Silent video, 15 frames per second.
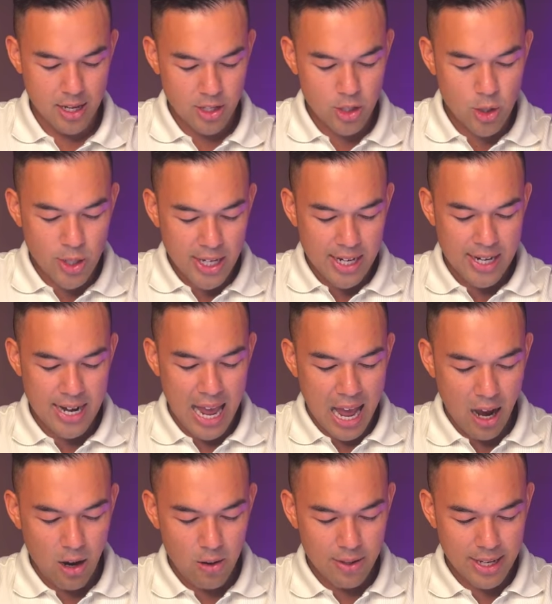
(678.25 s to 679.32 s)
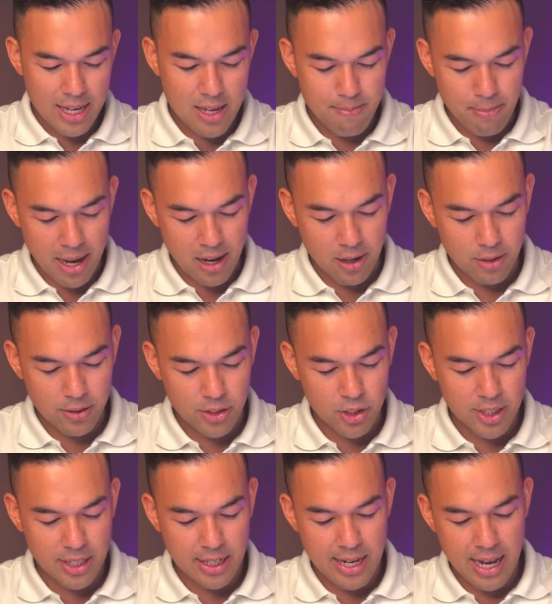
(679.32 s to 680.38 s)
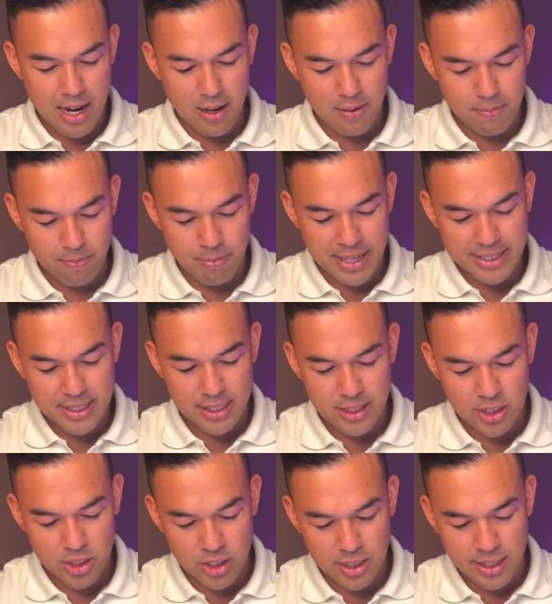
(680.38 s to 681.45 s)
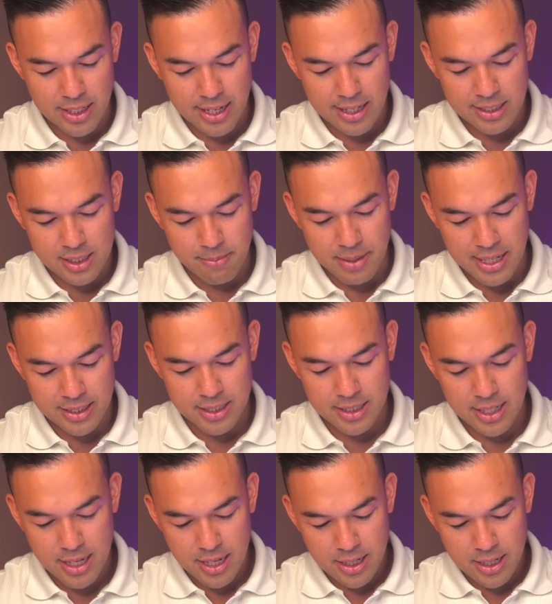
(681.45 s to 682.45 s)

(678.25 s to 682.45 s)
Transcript: You can now email, you can now message, you can SMS,